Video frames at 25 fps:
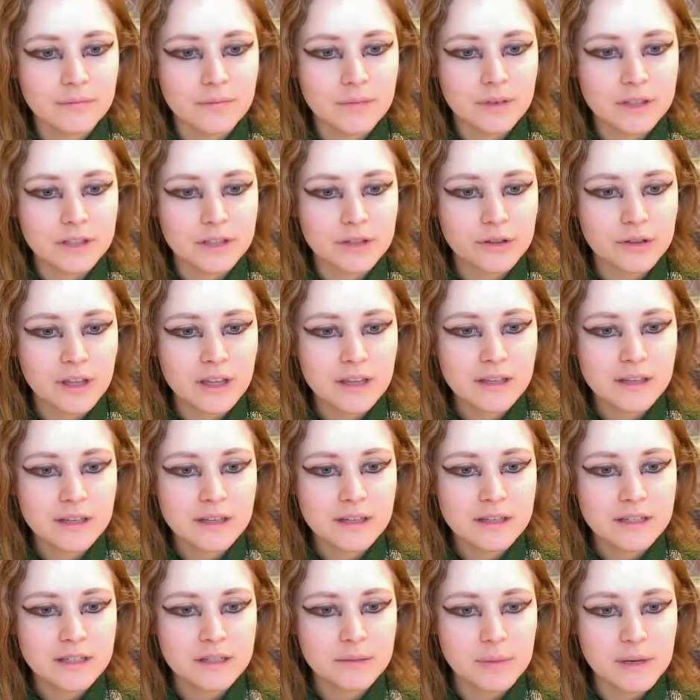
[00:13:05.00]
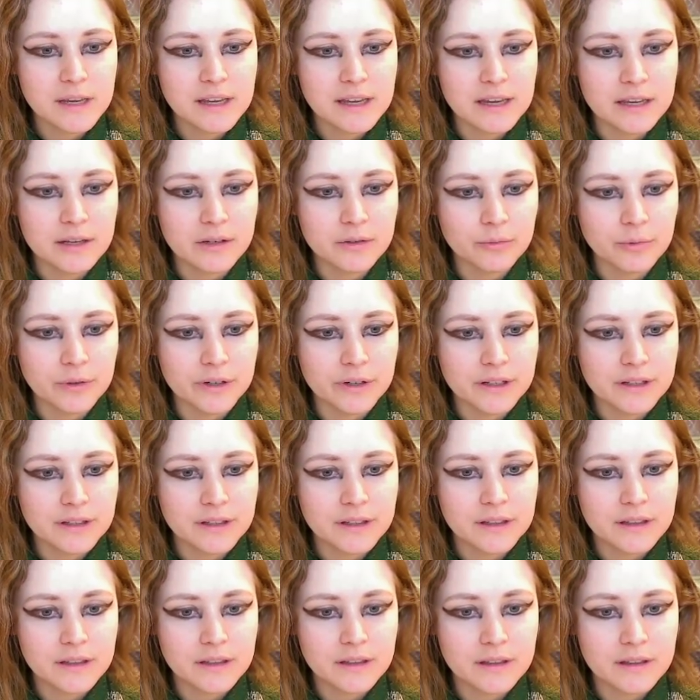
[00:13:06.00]
So let us begin with
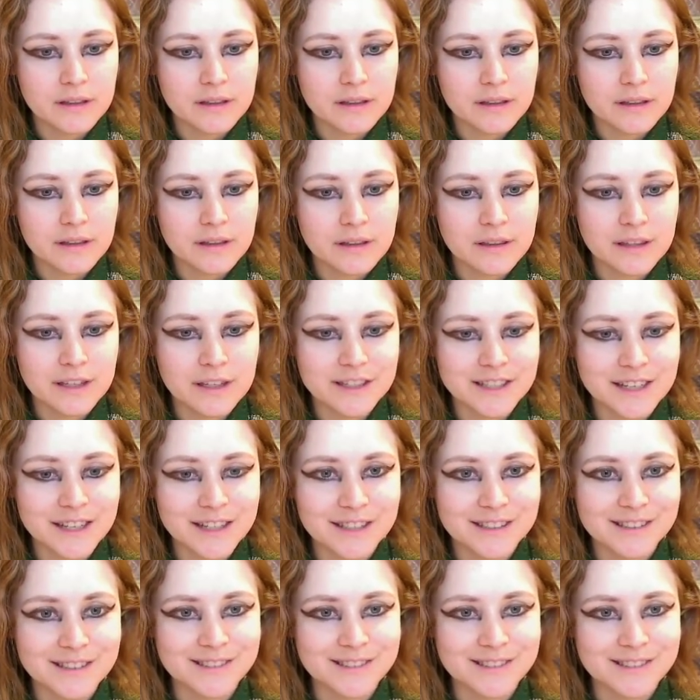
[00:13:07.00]
the sun.